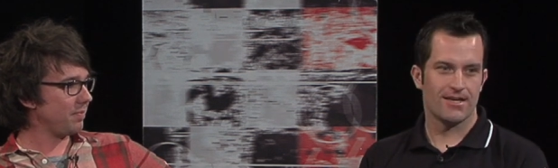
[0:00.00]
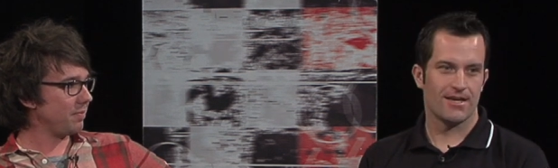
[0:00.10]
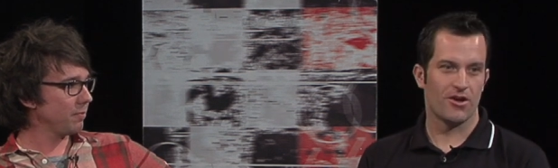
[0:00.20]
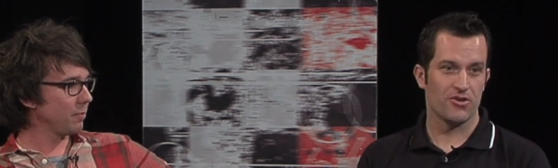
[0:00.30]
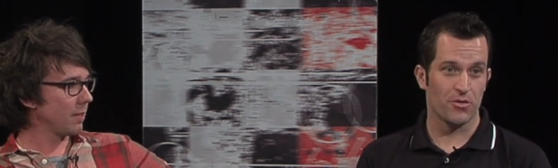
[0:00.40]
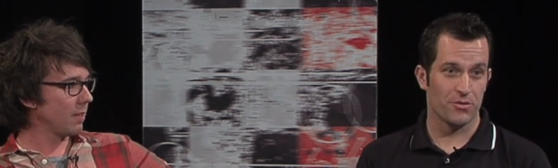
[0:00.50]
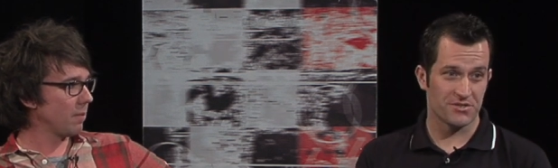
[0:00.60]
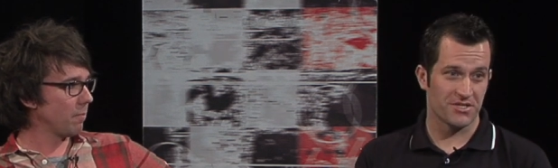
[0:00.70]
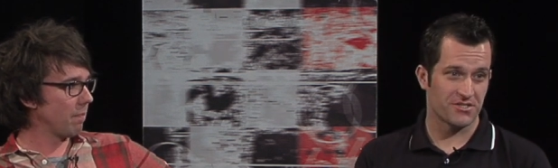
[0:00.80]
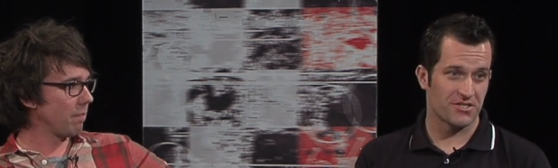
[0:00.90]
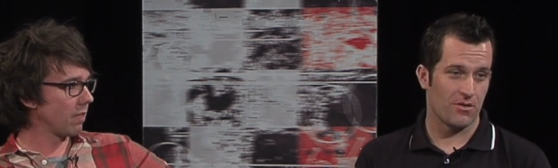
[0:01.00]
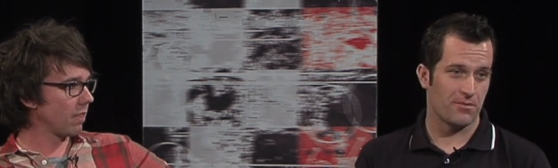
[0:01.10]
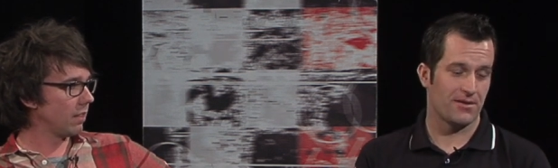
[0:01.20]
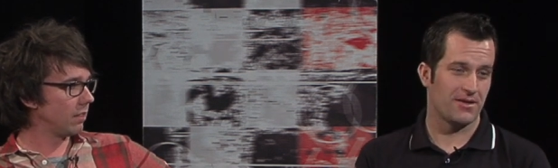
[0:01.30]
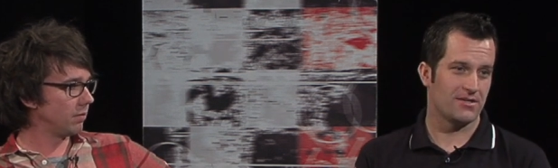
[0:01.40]
Speaker 1: Uh, I knew he was going to show
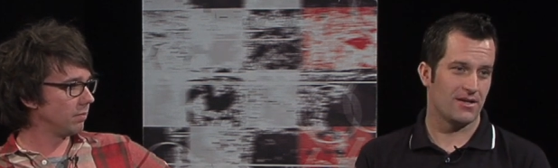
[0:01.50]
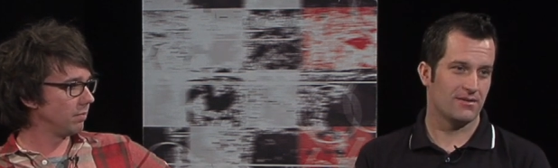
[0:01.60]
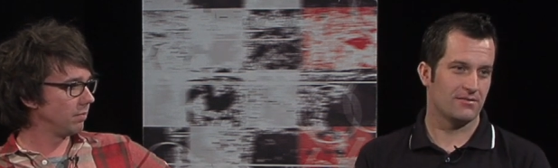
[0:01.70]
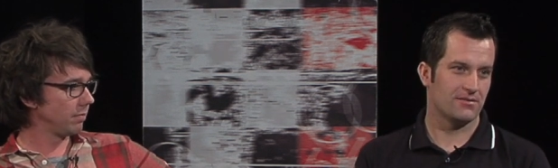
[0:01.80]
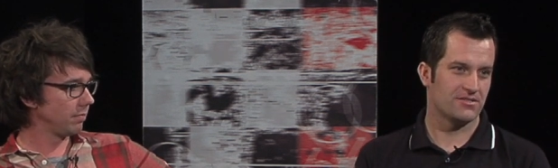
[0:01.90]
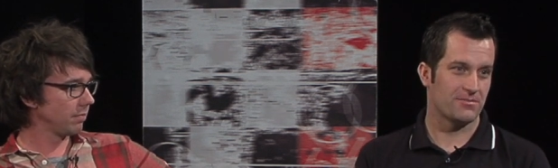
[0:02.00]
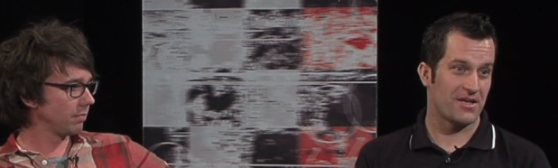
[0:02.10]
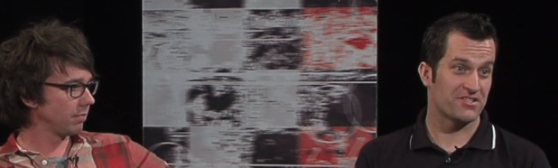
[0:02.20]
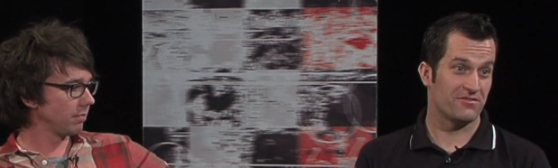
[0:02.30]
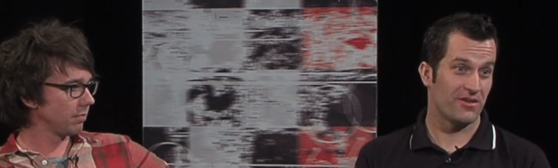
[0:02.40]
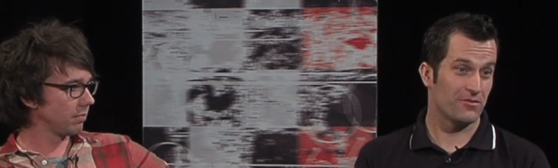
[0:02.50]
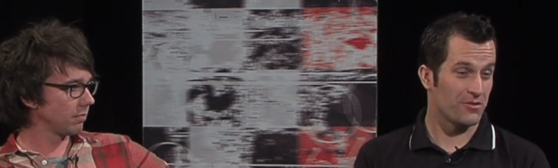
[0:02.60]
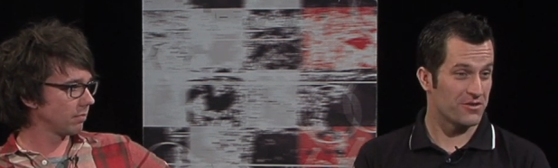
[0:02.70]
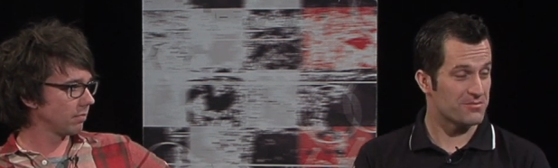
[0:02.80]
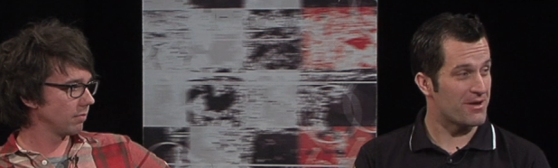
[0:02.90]
up, uh, Sebastian Vettel,
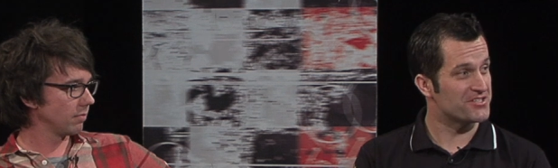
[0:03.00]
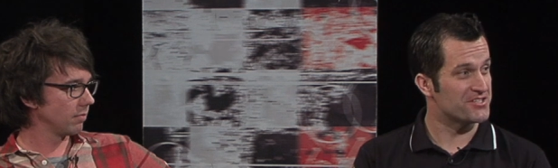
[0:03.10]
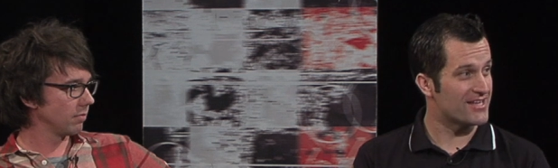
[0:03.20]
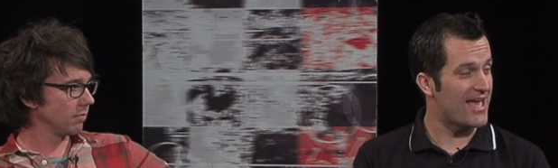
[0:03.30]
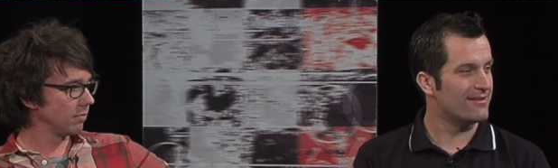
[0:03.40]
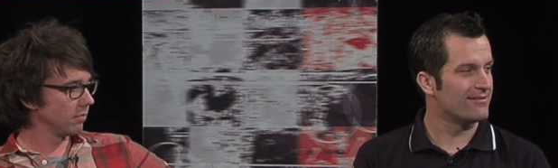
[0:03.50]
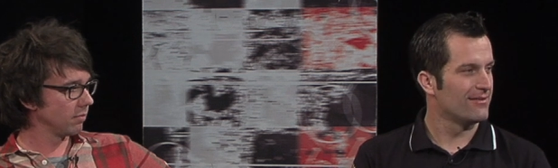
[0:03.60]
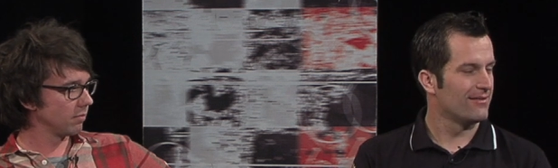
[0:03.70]
not as much as he had.